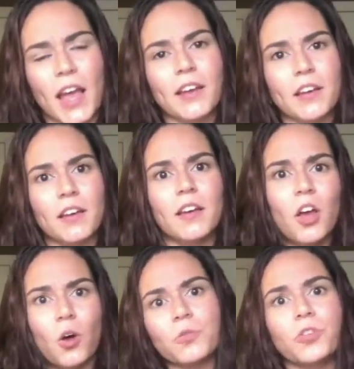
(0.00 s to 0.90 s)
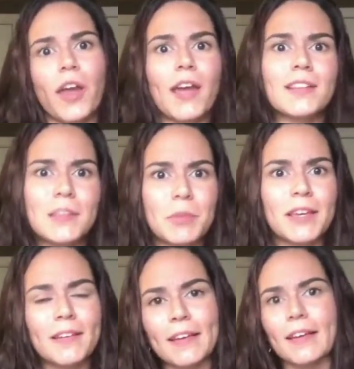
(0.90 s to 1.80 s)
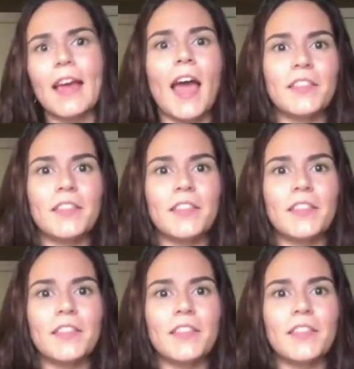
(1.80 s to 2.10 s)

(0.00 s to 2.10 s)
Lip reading: kind of hold your hand at the beginning